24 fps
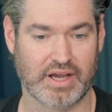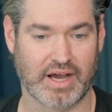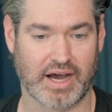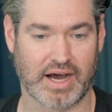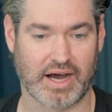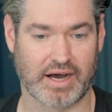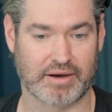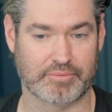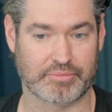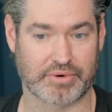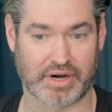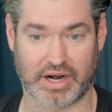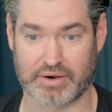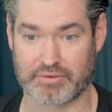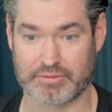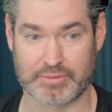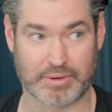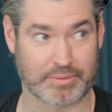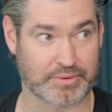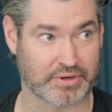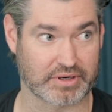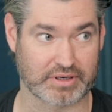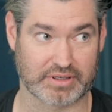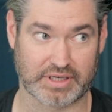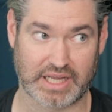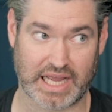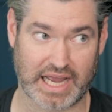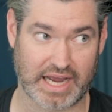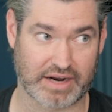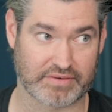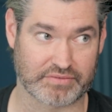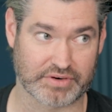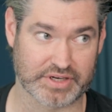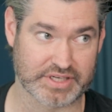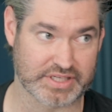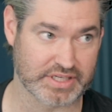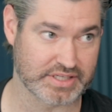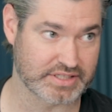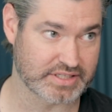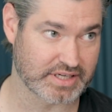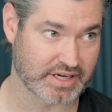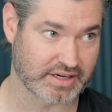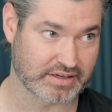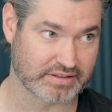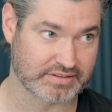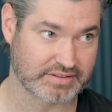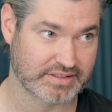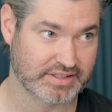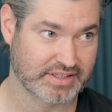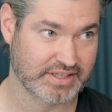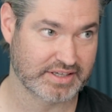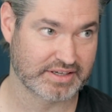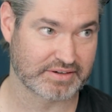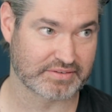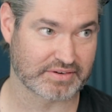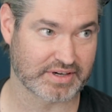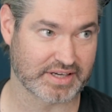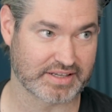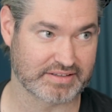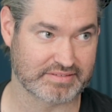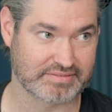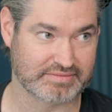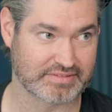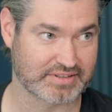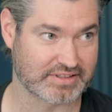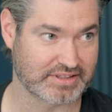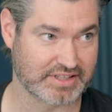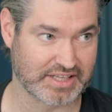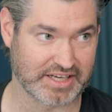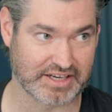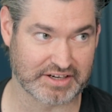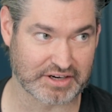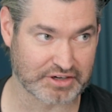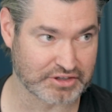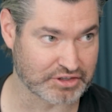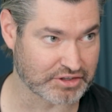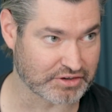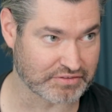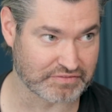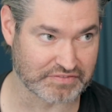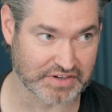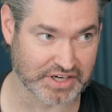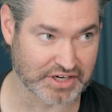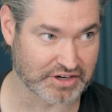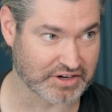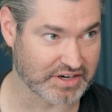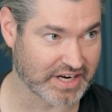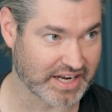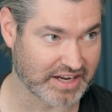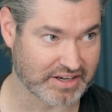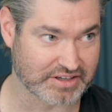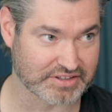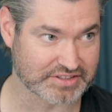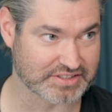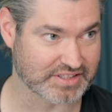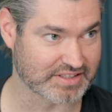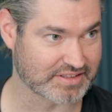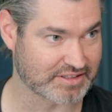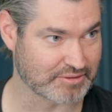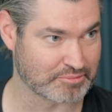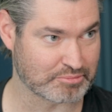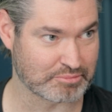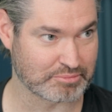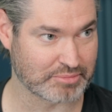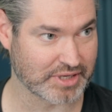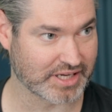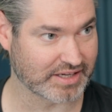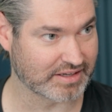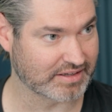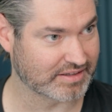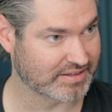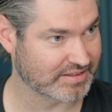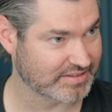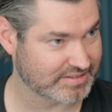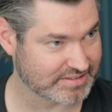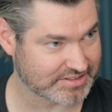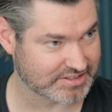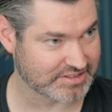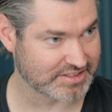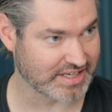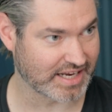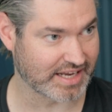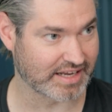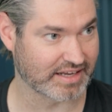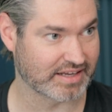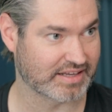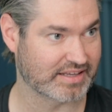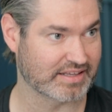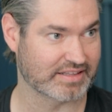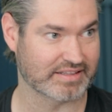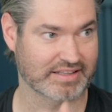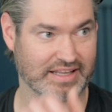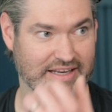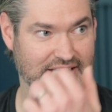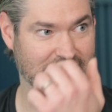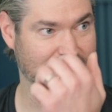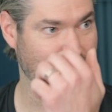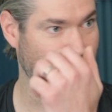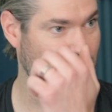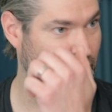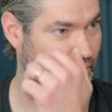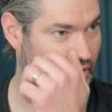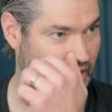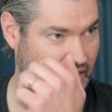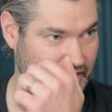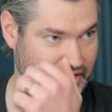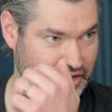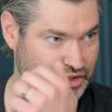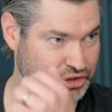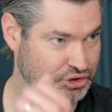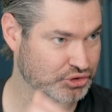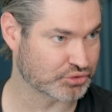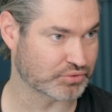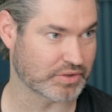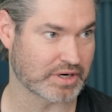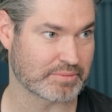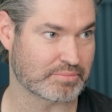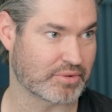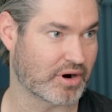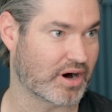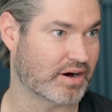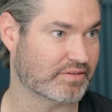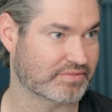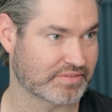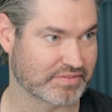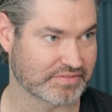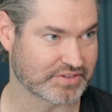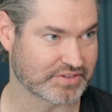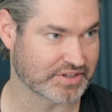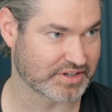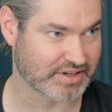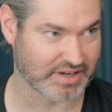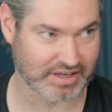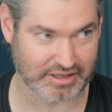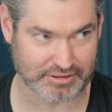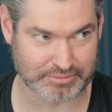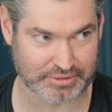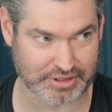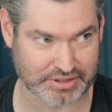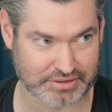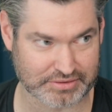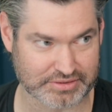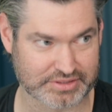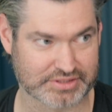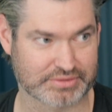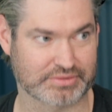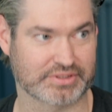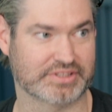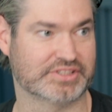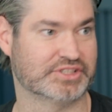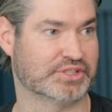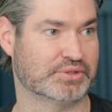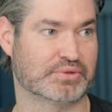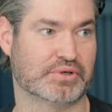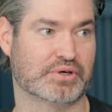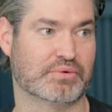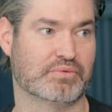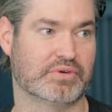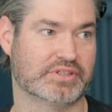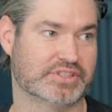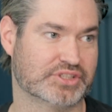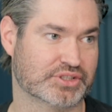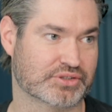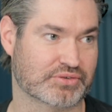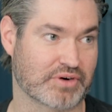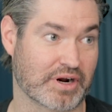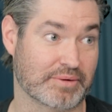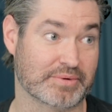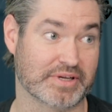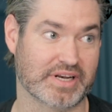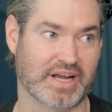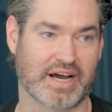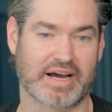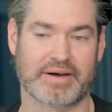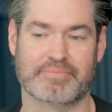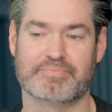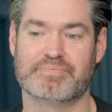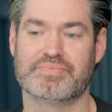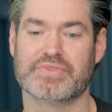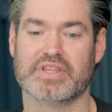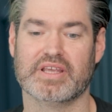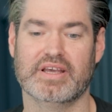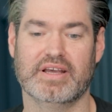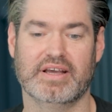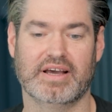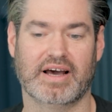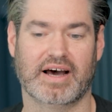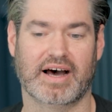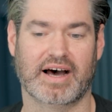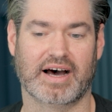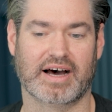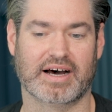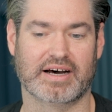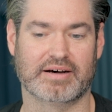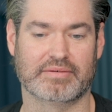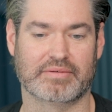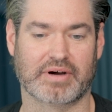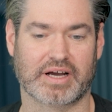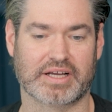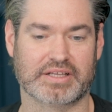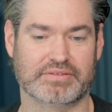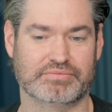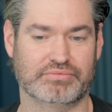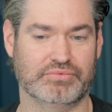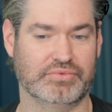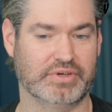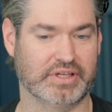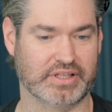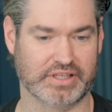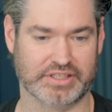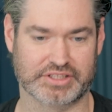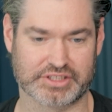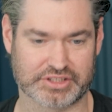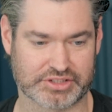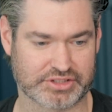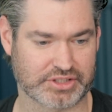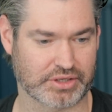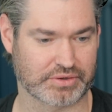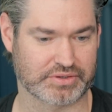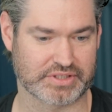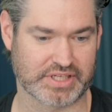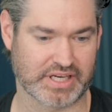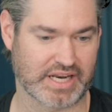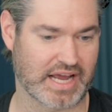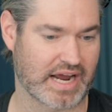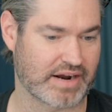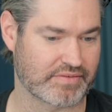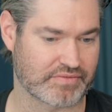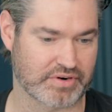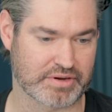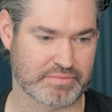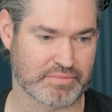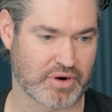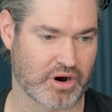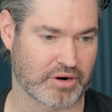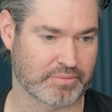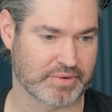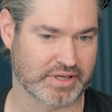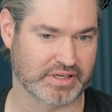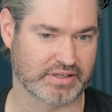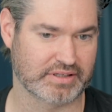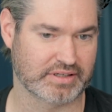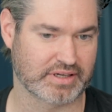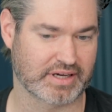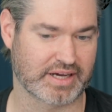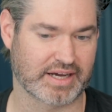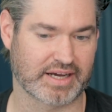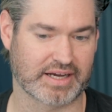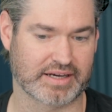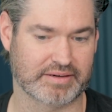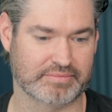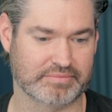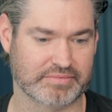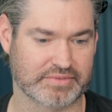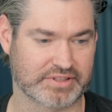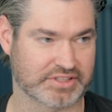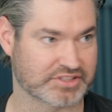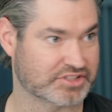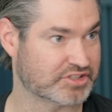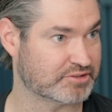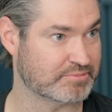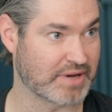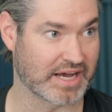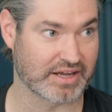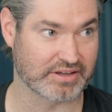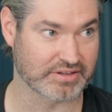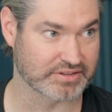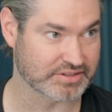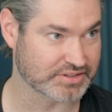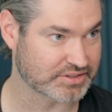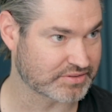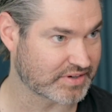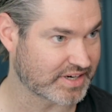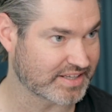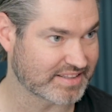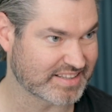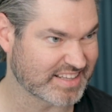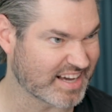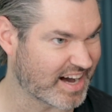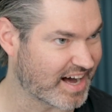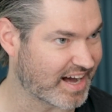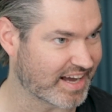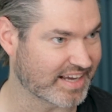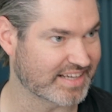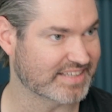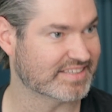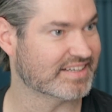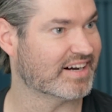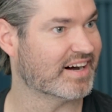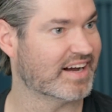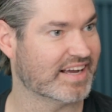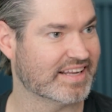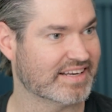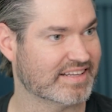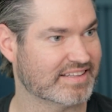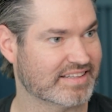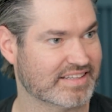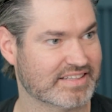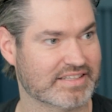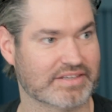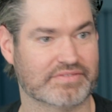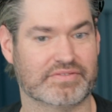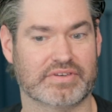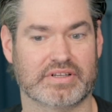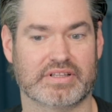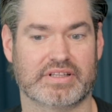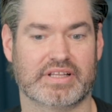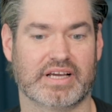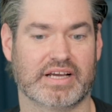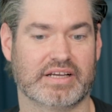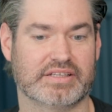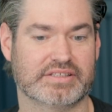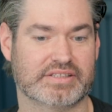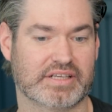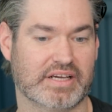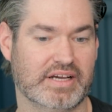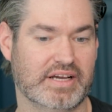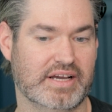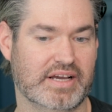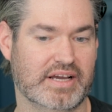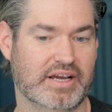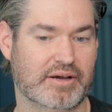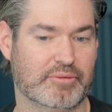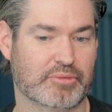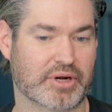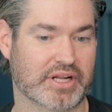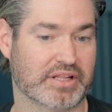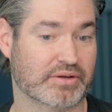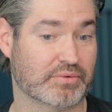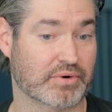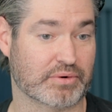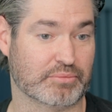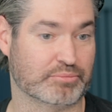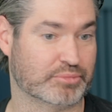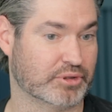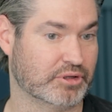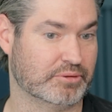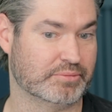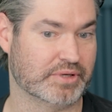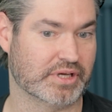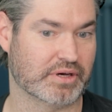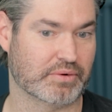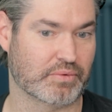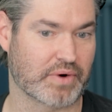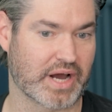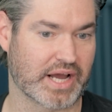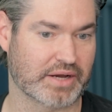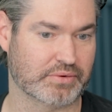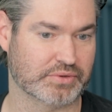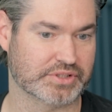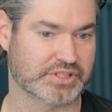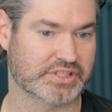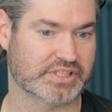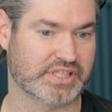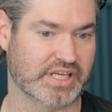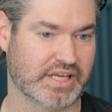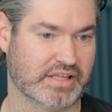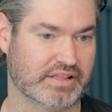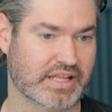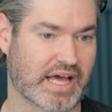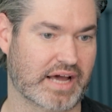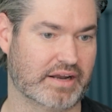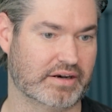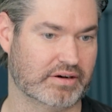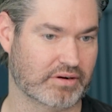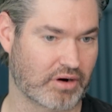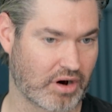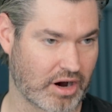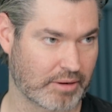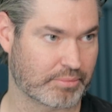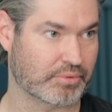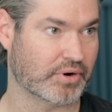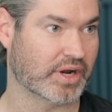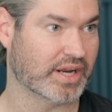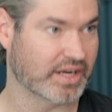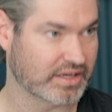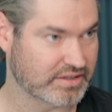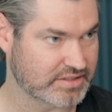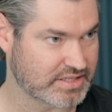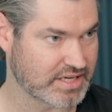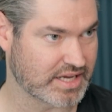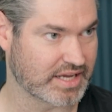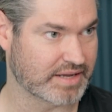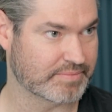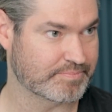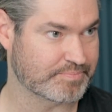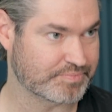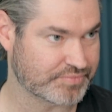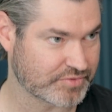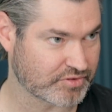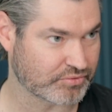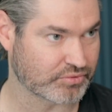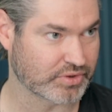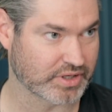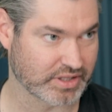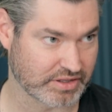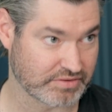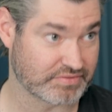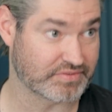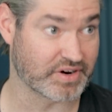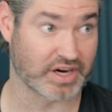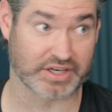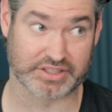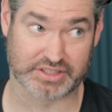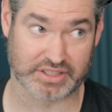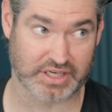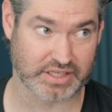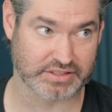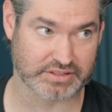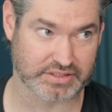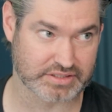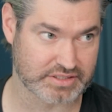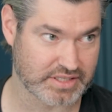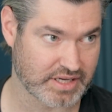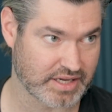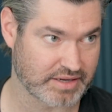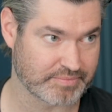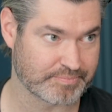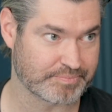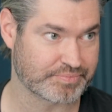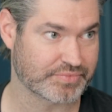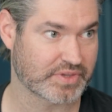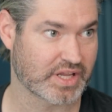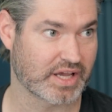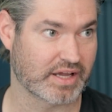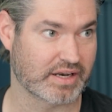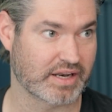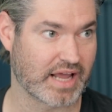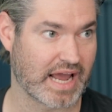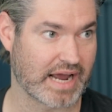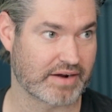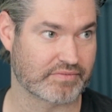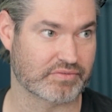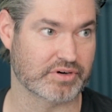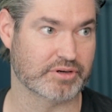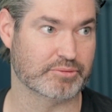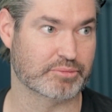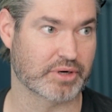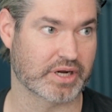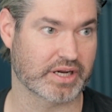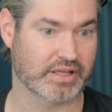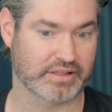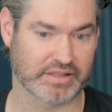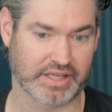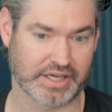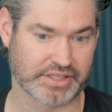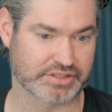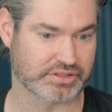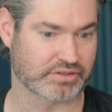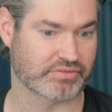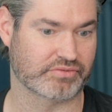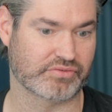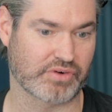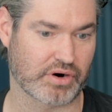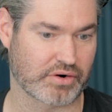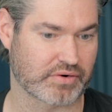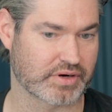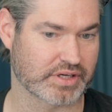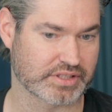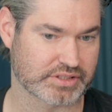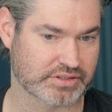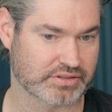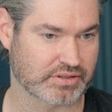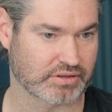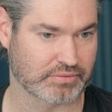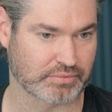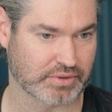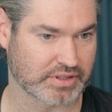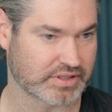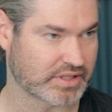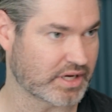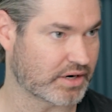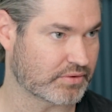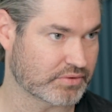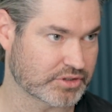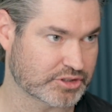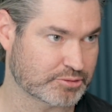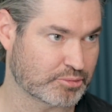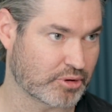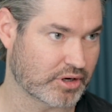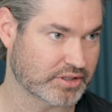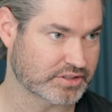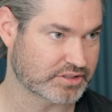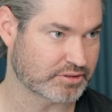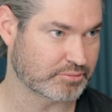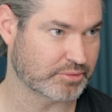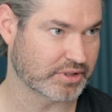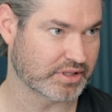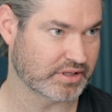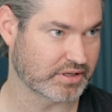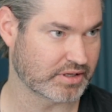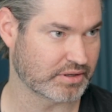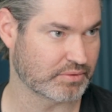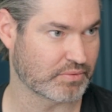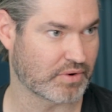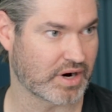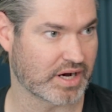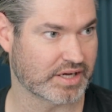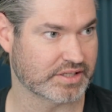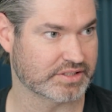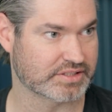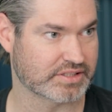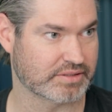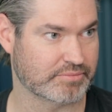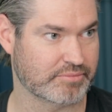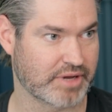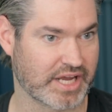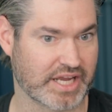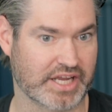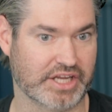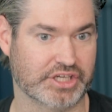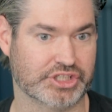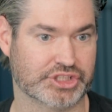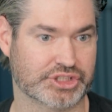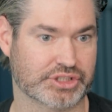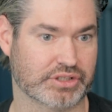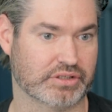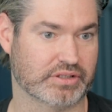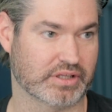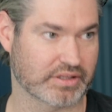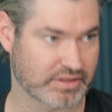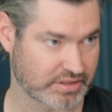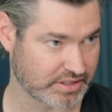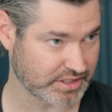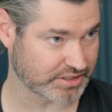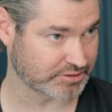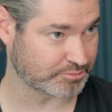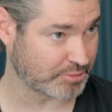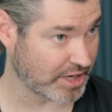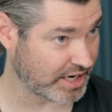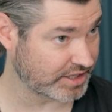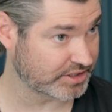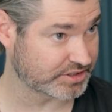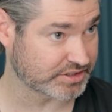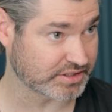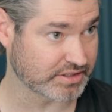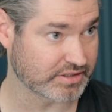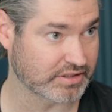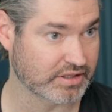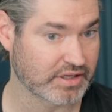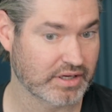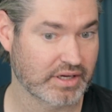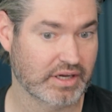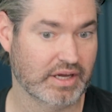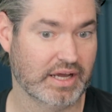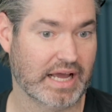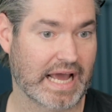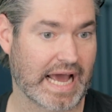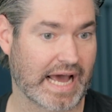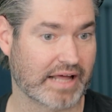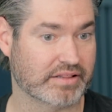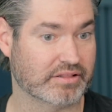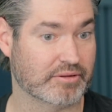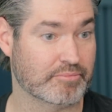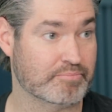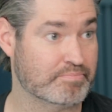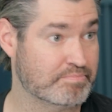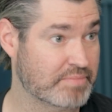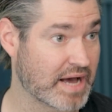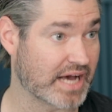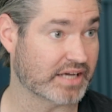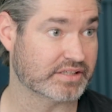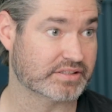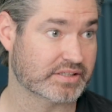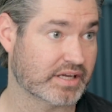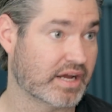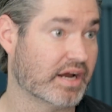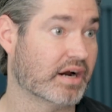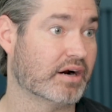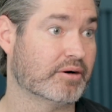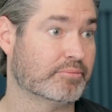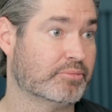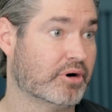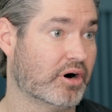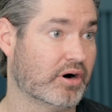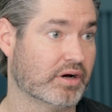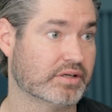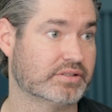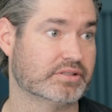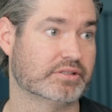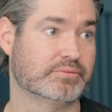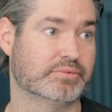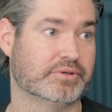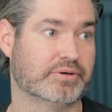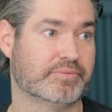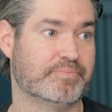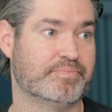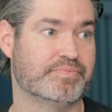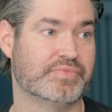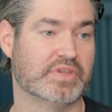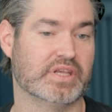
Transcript: But I remember every detail, right? Cleaning under your fingernails at the big sink and letting the water drip off of your elbows as you were scrubbing up. I really just soaked in every moment, the smells, right? The iodine and the different things. But I think what blew me away was seeing that operating team really function as a team and everybody laser focused on what their responsibility was and making sure that this patient had the best care possible.